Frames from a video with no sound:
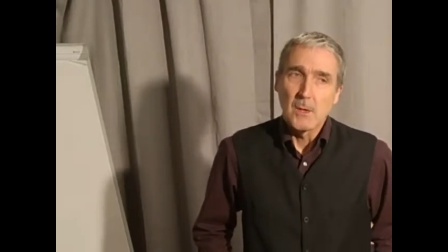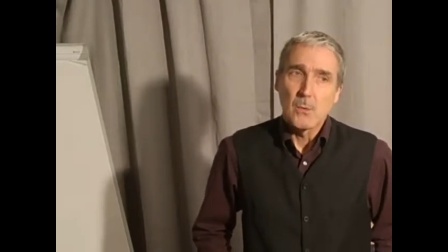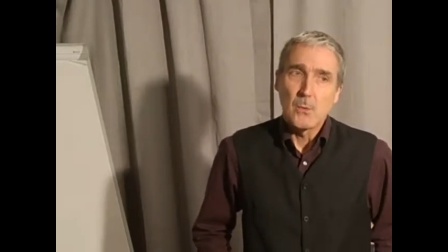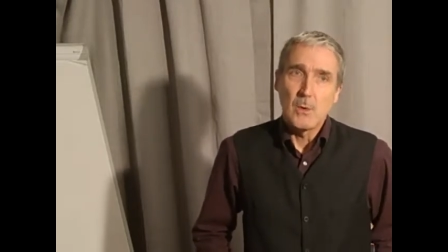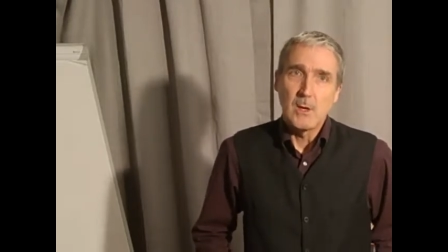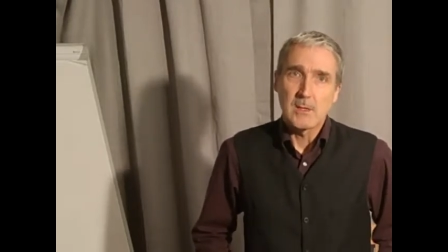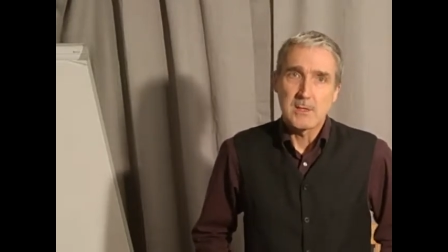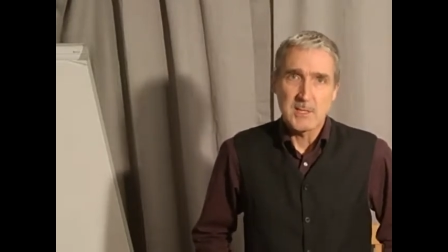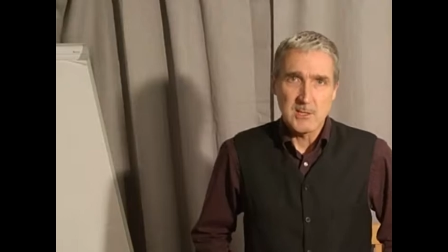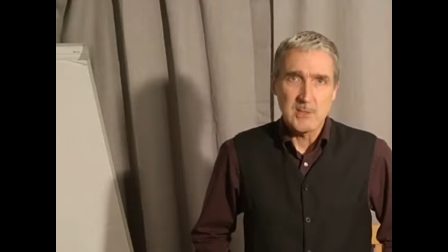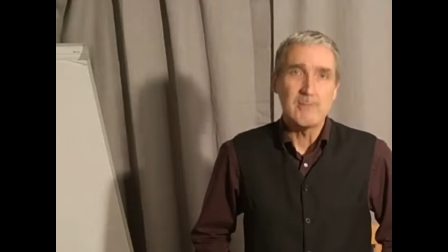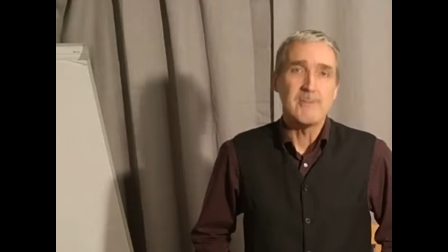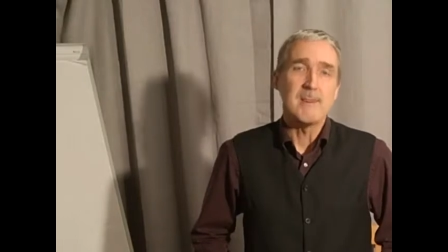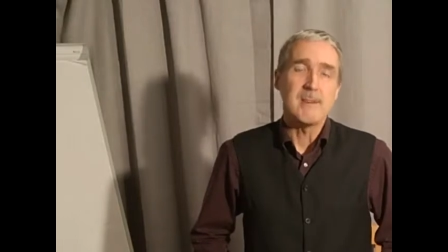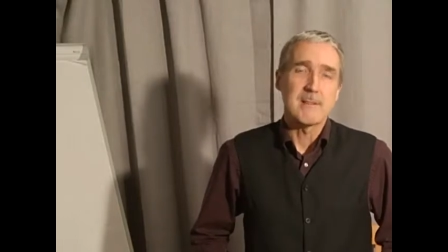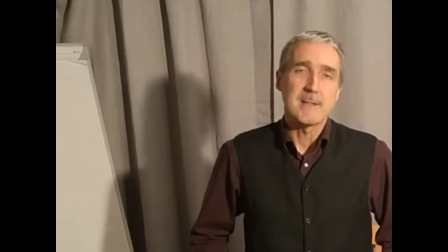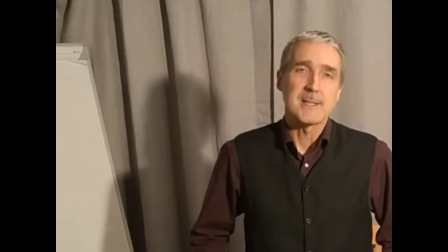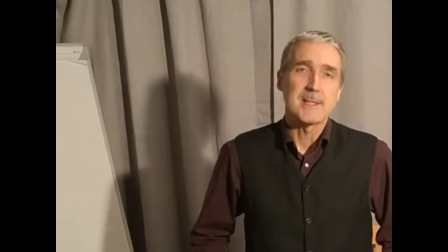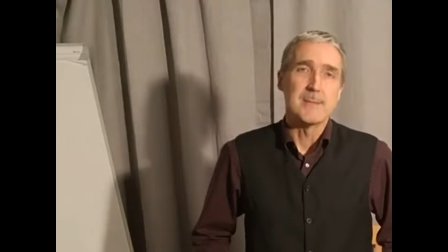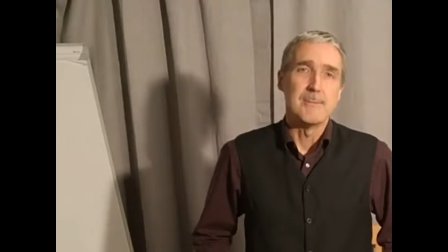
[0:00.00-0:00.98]
Well, two
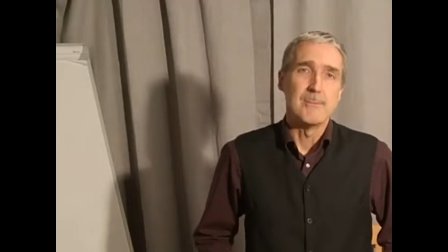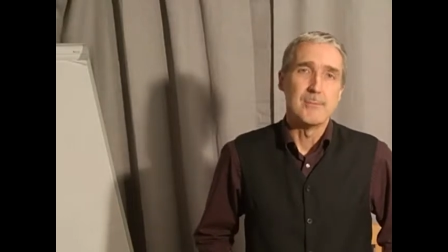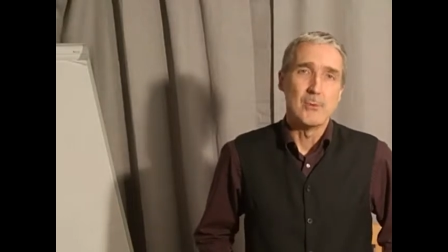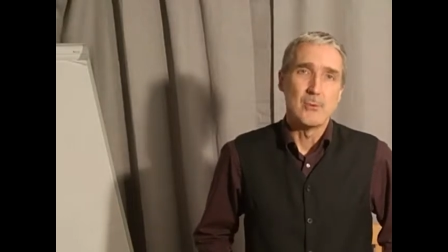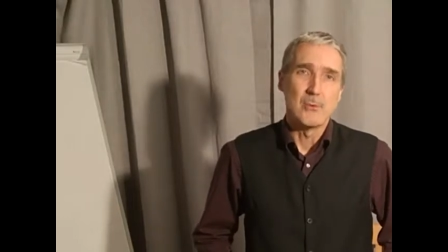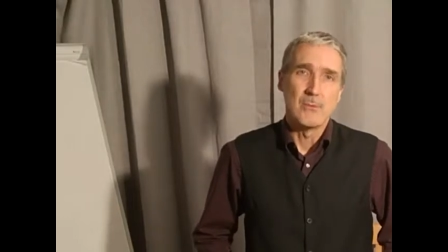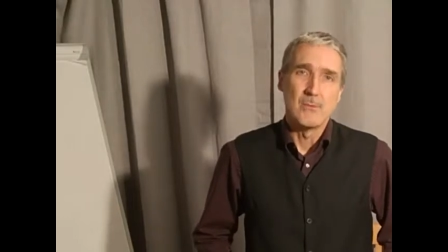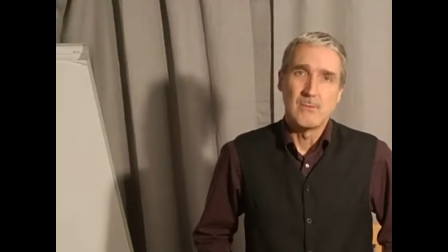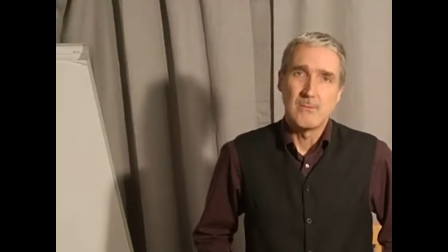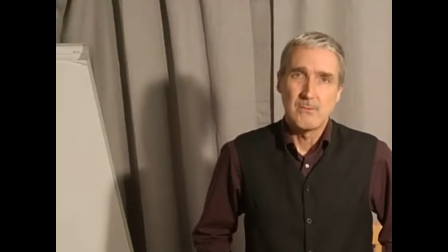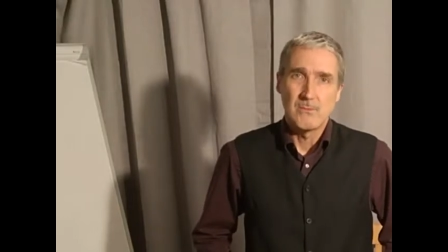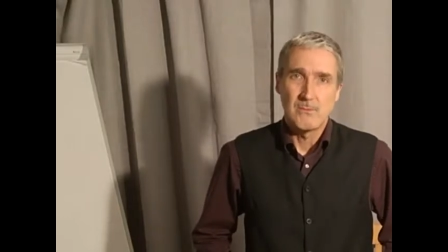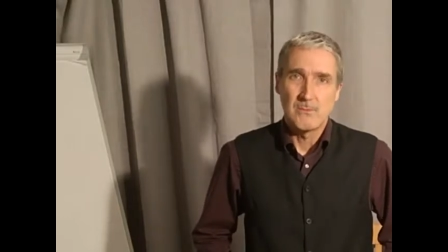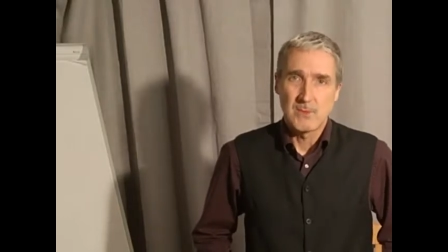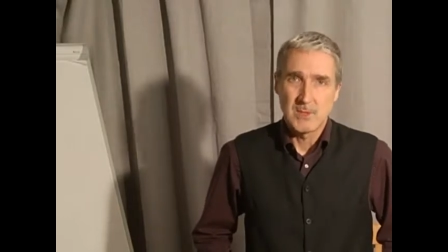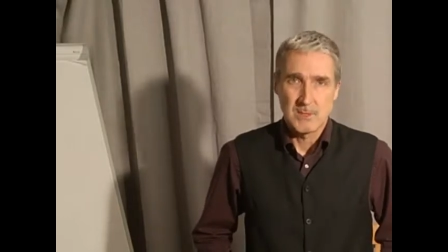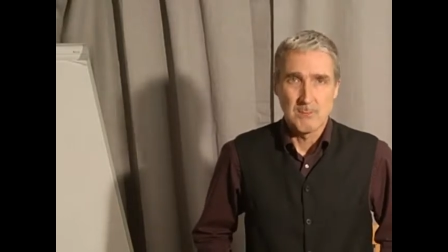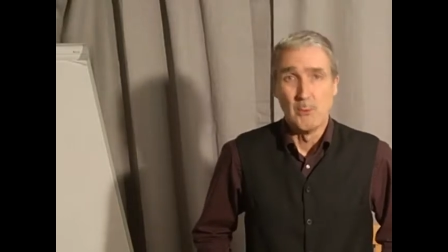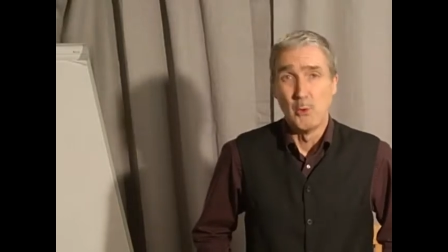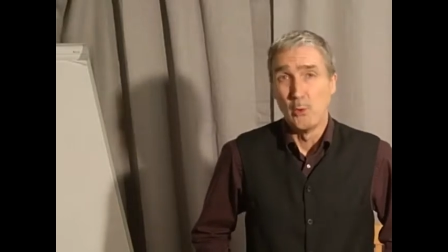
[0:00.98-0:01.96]
very simple,
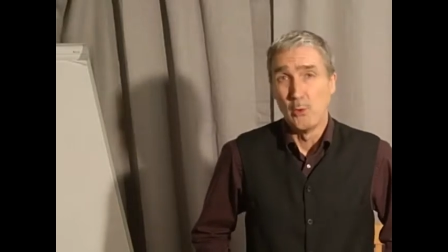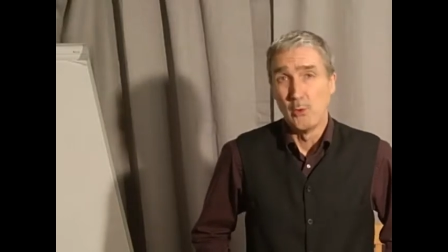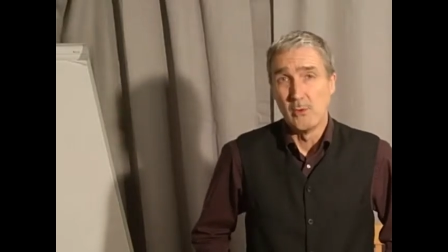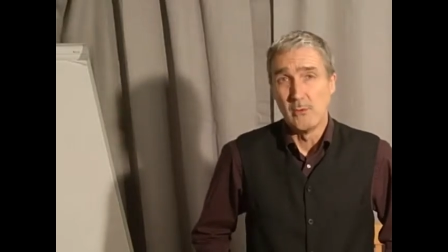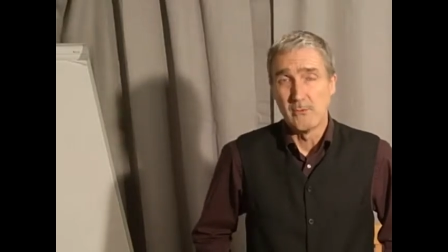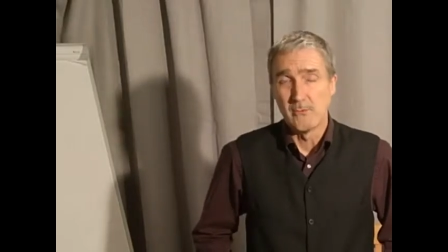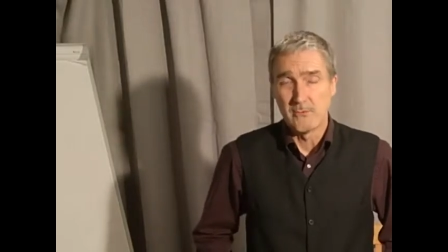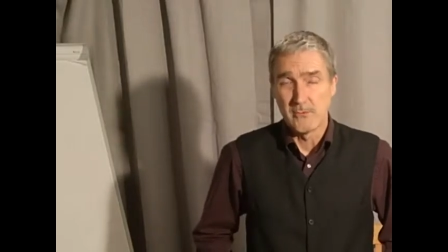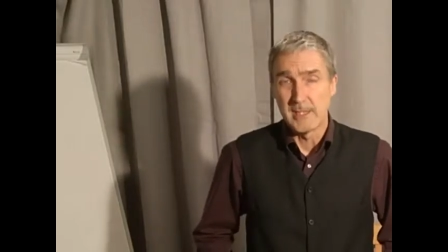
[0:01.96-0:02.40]
small